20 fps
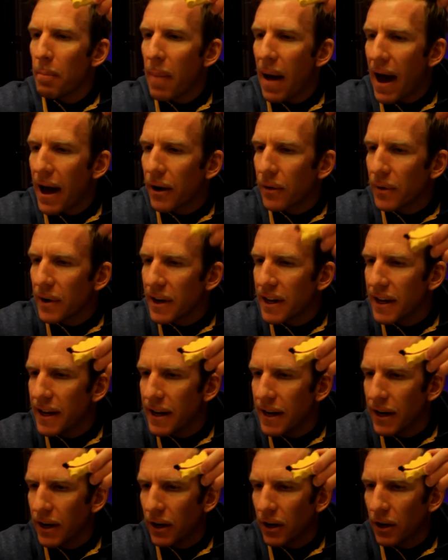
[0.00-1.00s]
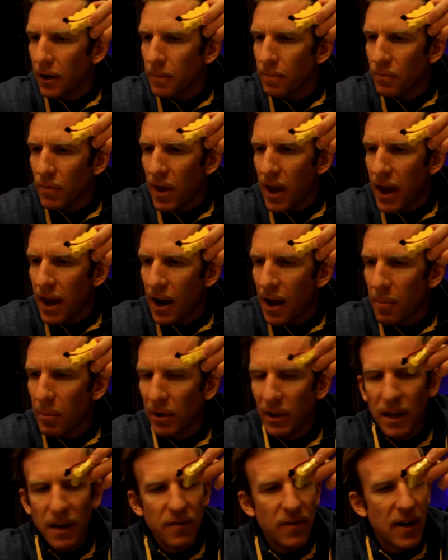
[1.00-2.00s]
battery here, and I
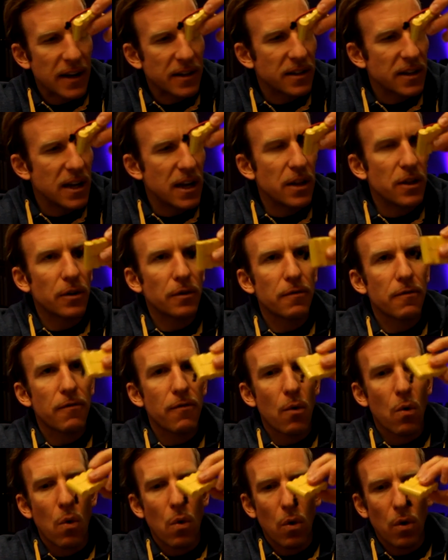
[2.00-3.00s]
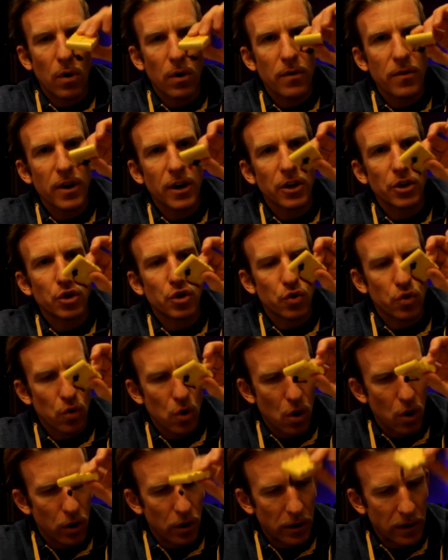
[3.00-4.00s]
believe that's either for the
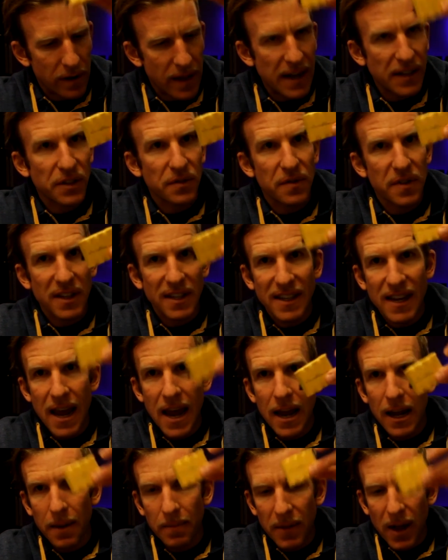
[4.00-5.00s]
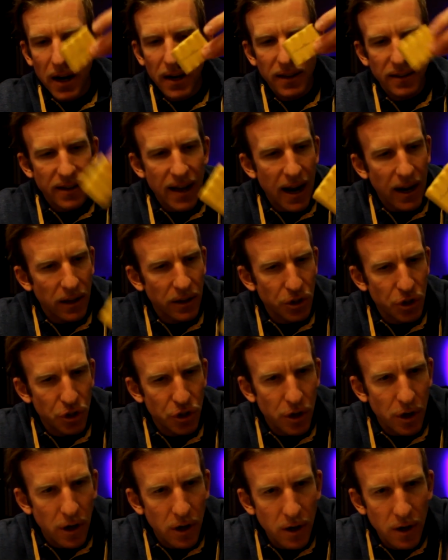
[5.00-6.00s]
controller or that's for the tank. I'm not exactly
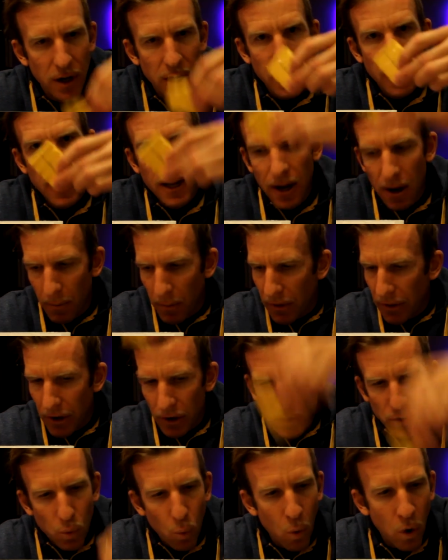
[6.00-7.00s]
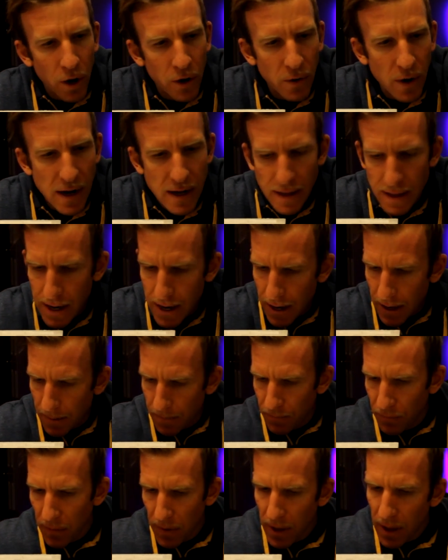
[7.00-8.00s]
sure, but there's one right
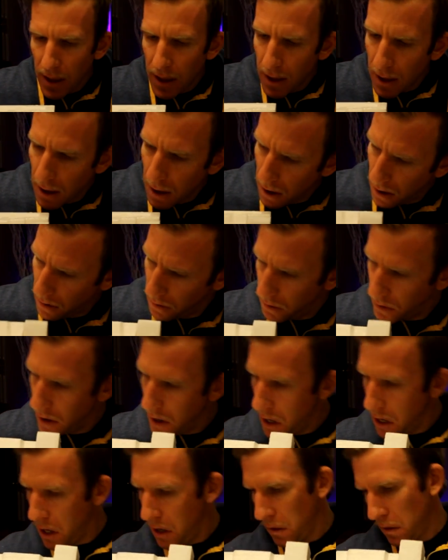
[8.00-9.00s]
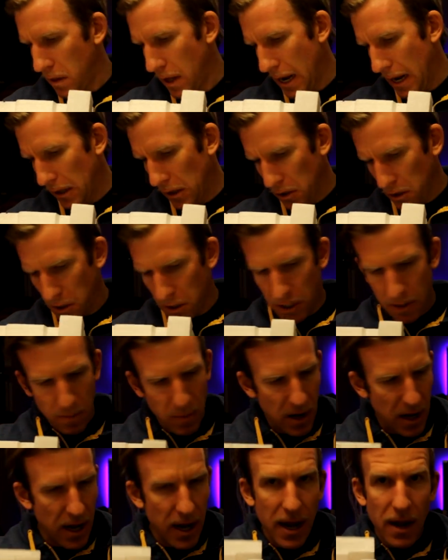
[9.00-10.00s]
there. And then that looks to
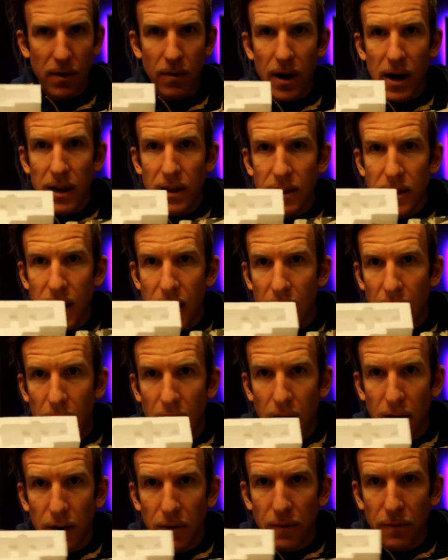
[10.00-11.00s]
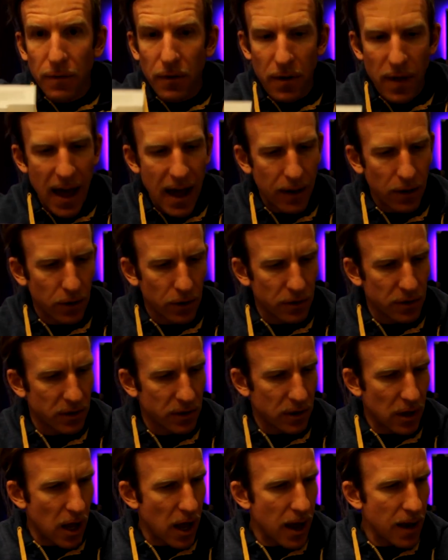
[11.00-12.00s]
be it right there for that little
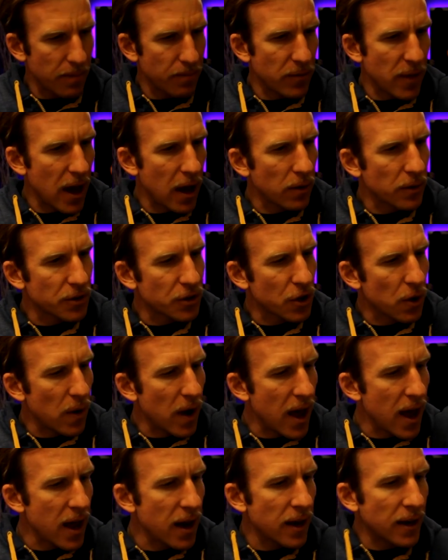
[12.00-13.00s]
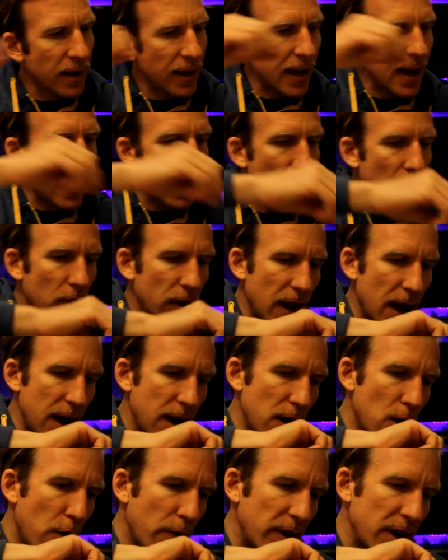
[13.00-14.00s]
slot. Now let's go ahead and get,
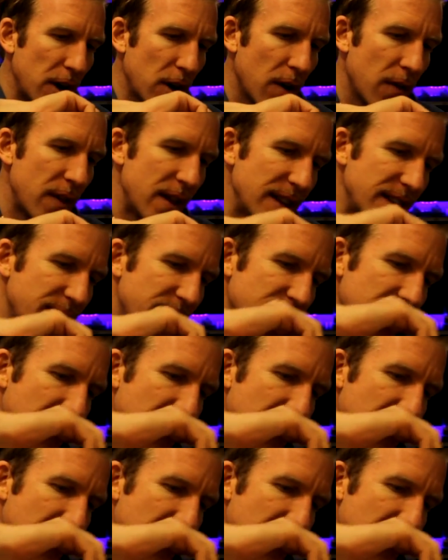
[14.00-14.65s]
okay, over here on this